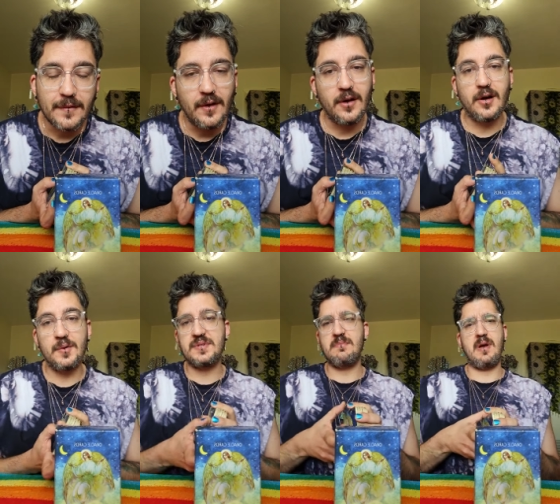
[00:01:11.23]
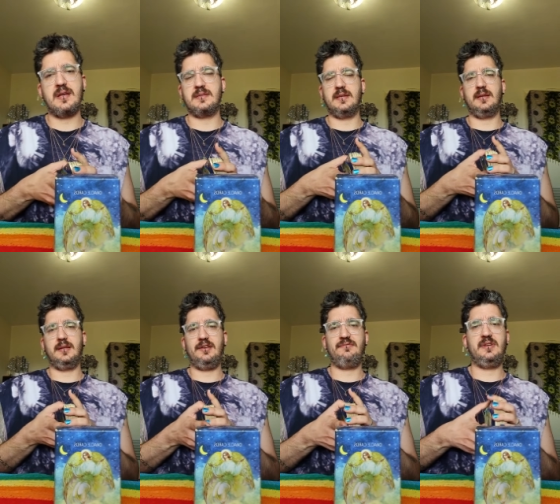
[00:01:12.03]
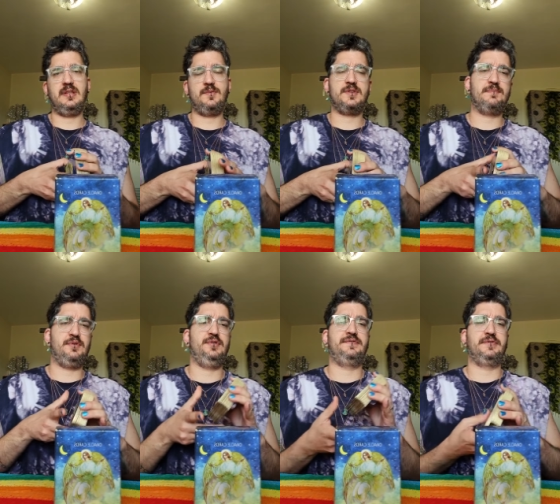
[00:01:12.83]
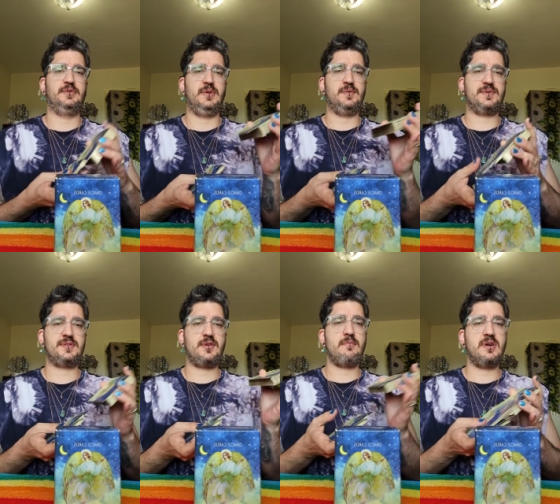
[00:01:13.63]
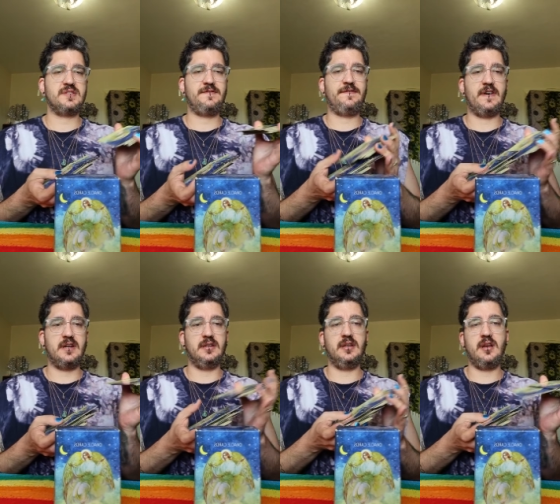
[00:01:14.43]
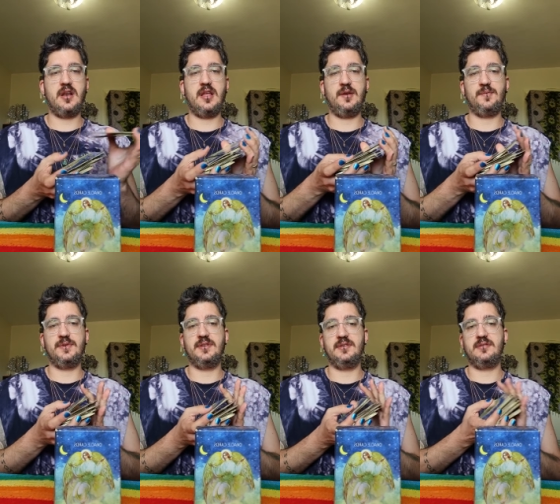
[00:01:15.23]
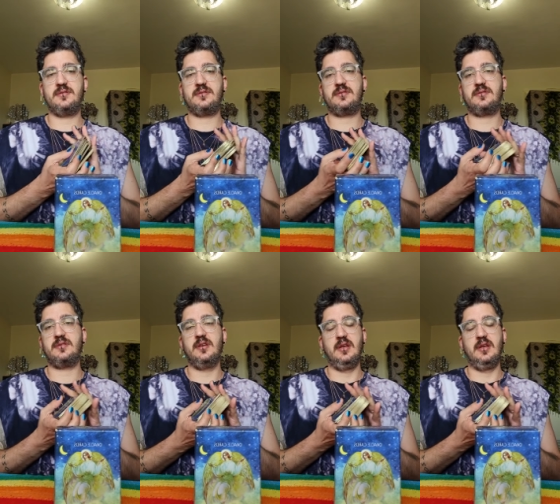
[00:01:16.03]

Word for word: Oh, it was amazing. It really was beautiful. It was so much fun. It was